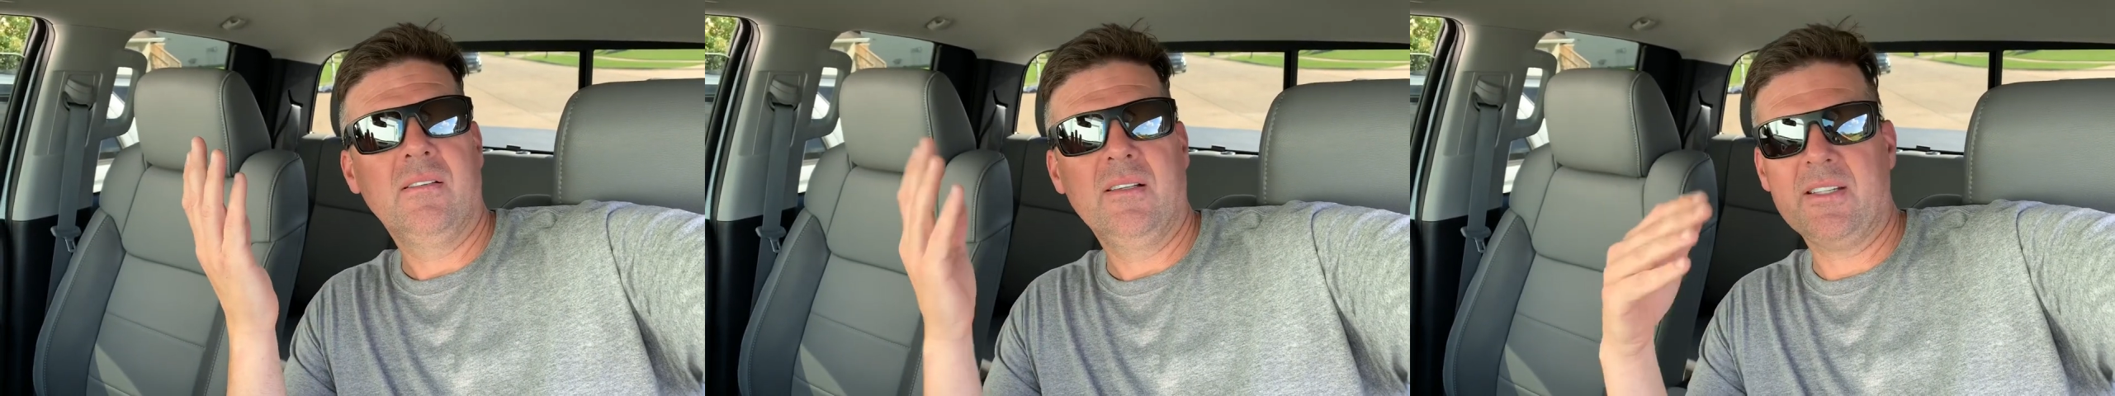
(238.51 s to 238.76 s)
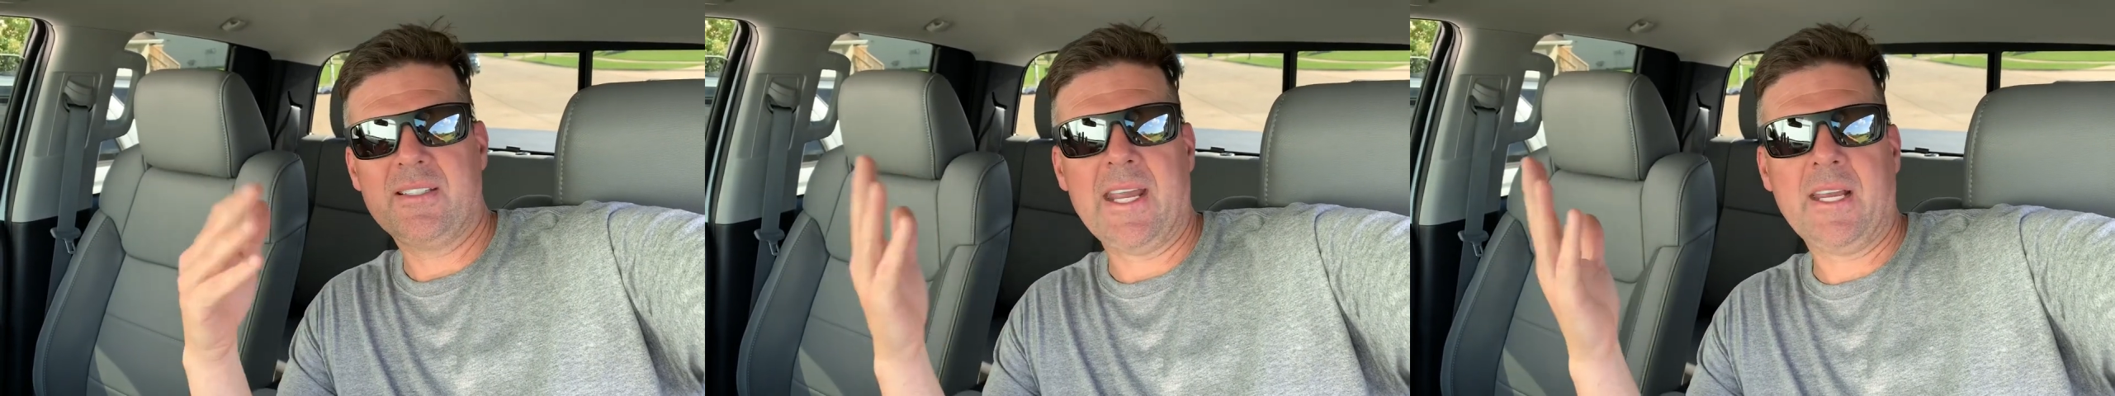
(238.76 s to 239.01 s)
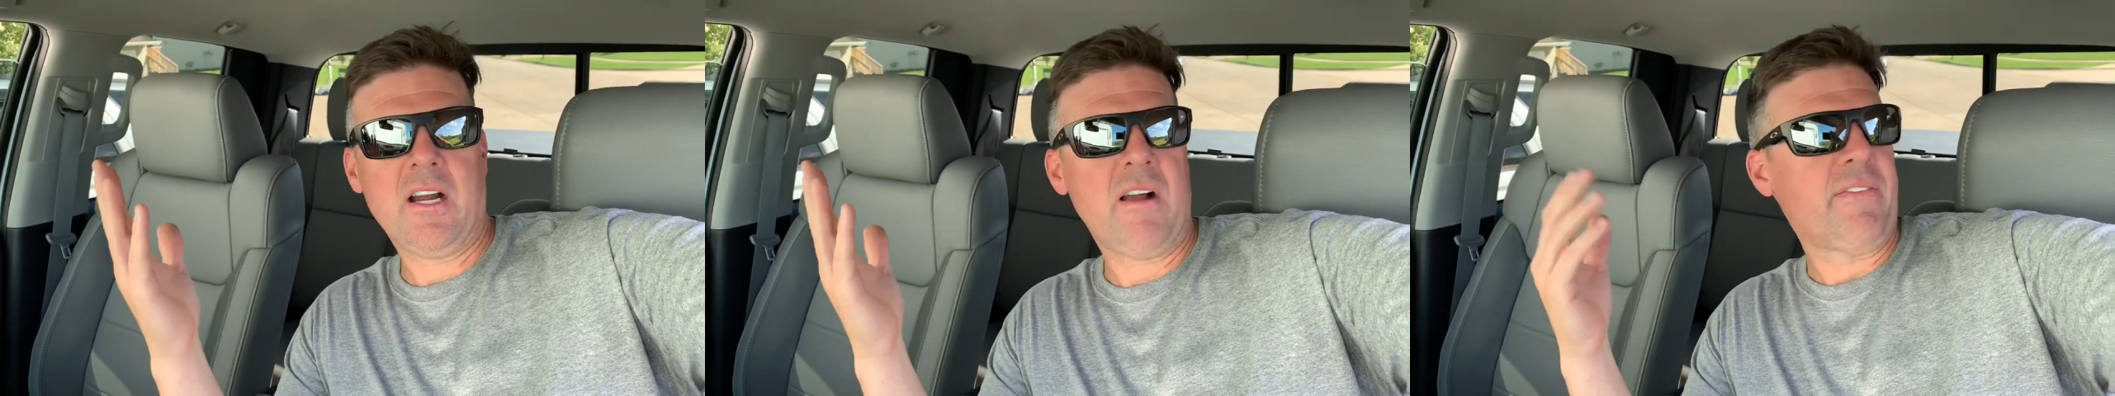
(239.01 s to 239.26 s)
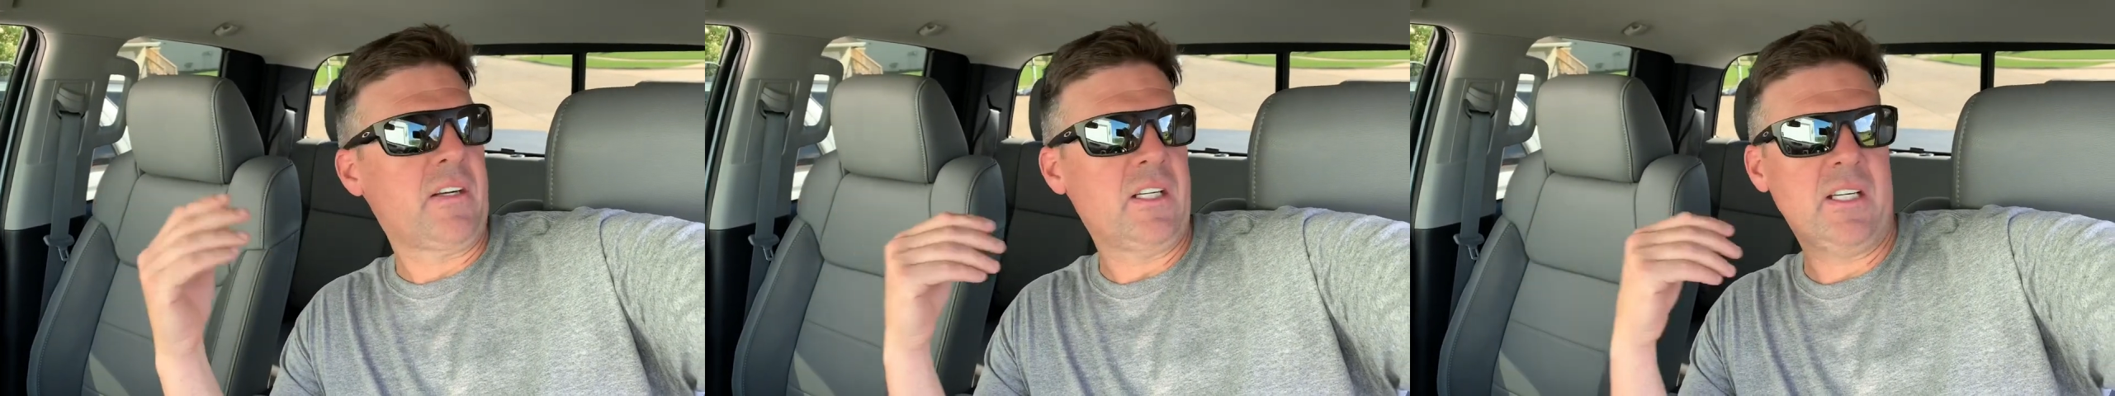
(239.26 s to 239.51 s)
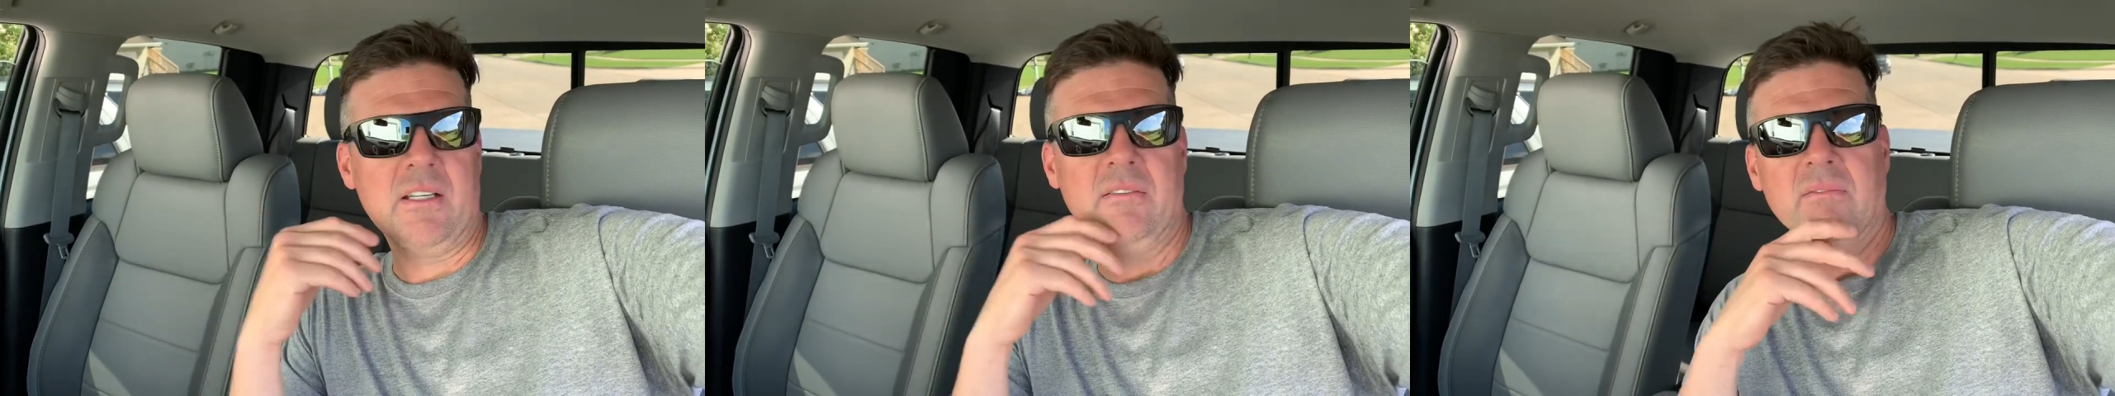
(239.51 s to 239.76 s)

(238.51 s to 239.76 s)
just take it off for good.